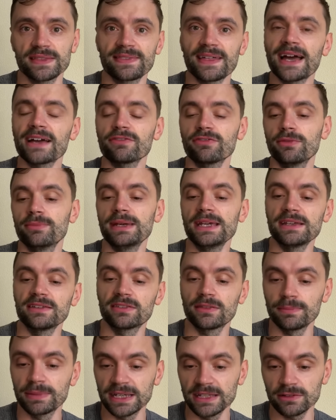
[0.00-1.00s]
That, for me, is
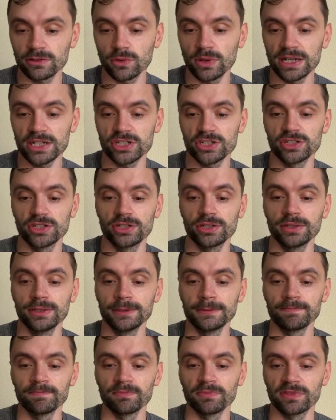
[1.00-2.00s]
the biggest question
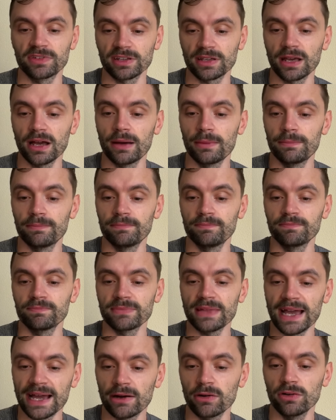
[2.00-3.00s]
to come
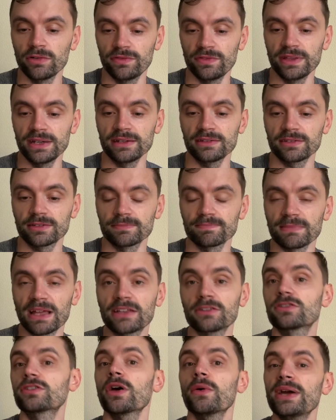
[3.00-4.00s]
out of this.
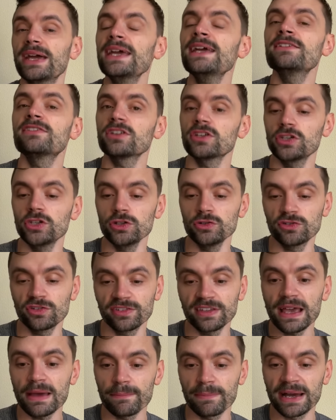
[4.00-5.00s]
And so it is a huge
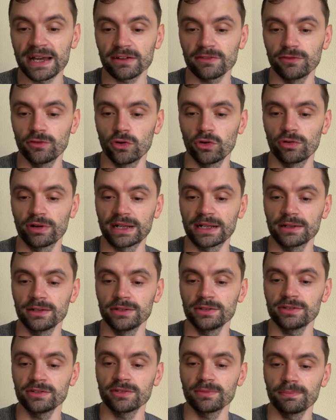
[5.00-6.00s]
setback for
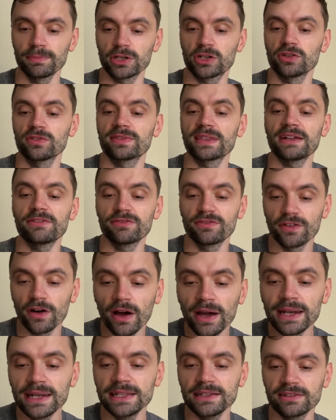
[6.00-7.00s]
England because they'd
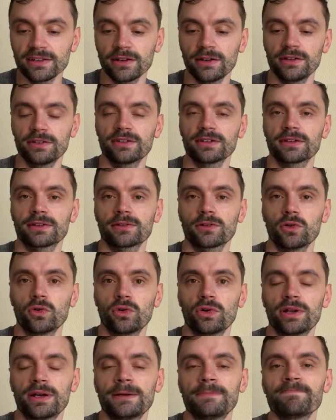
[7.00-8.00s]
finally turned a
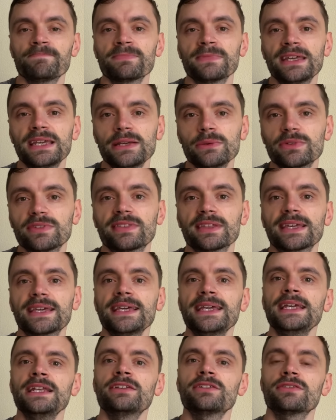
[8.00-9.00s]
corner. He was the
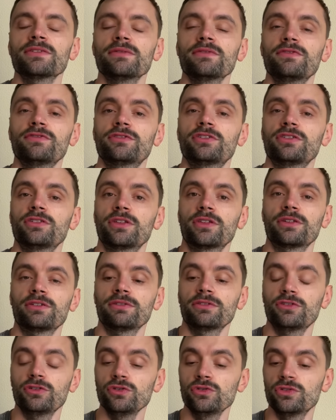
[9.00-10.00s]
key to
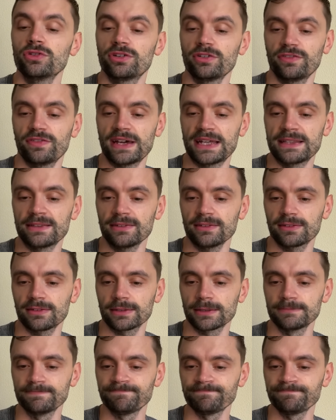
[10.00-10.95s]
the defence.